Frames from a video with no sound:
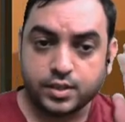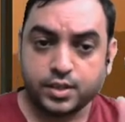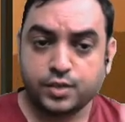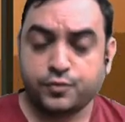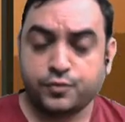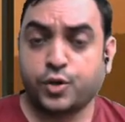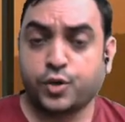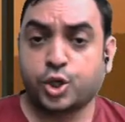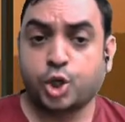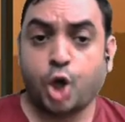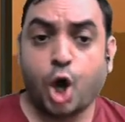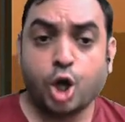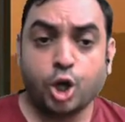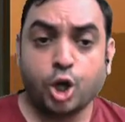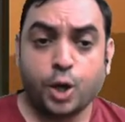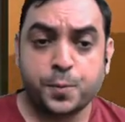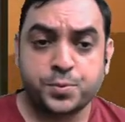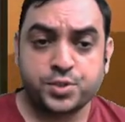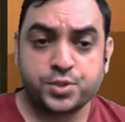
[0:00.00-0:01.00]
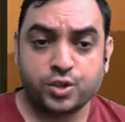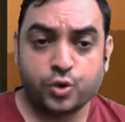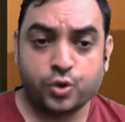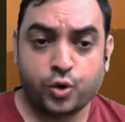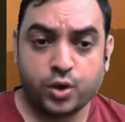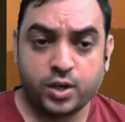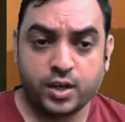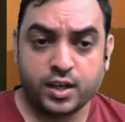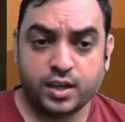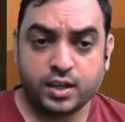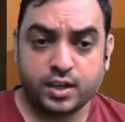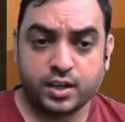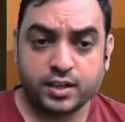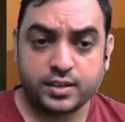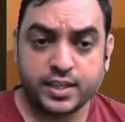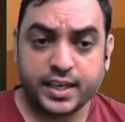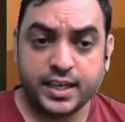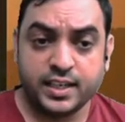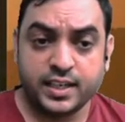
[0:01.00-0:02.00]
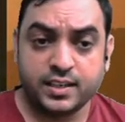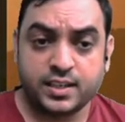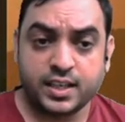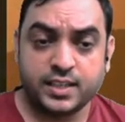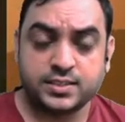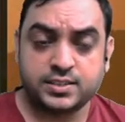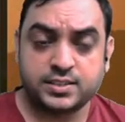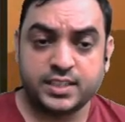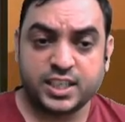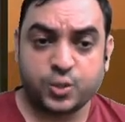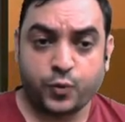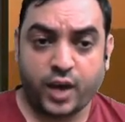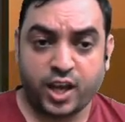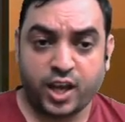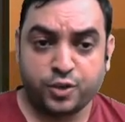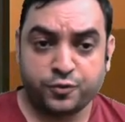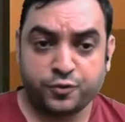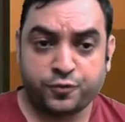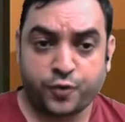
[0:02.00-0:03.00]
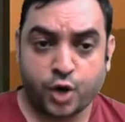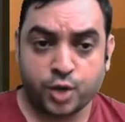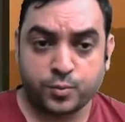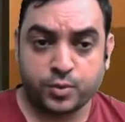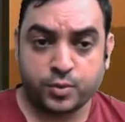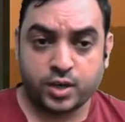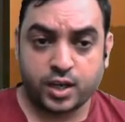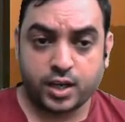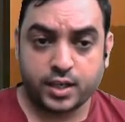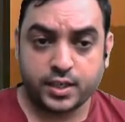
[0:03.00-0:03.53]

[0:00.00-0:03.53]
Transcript: For call option holder, the intrinsic value formula,